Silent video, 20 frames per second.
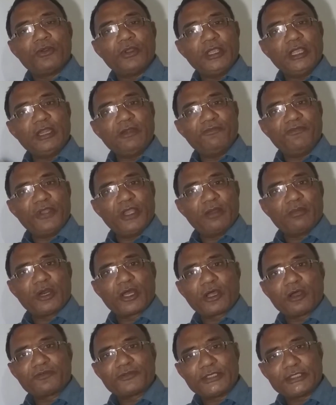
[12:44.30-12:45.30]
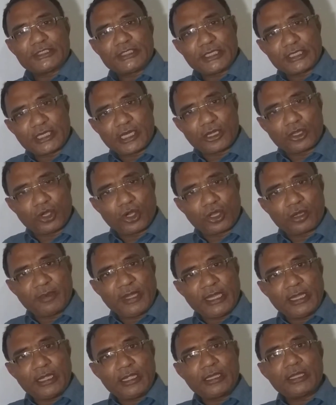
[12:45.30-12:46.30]
in favor of the central
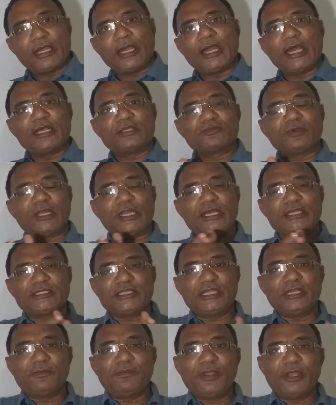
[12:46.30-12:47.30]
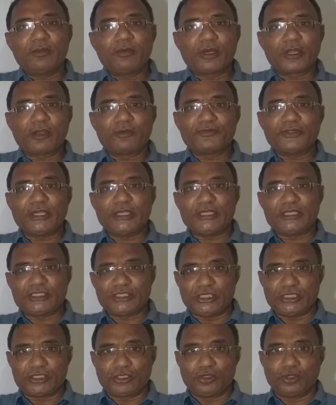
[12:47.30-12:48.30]
government as well as in favor of the
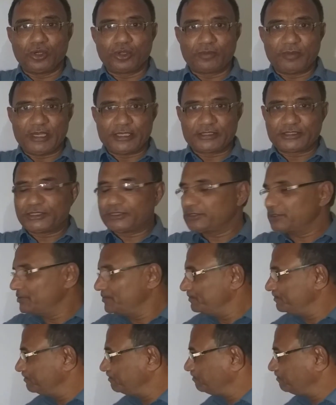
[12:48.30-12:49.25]
state governments.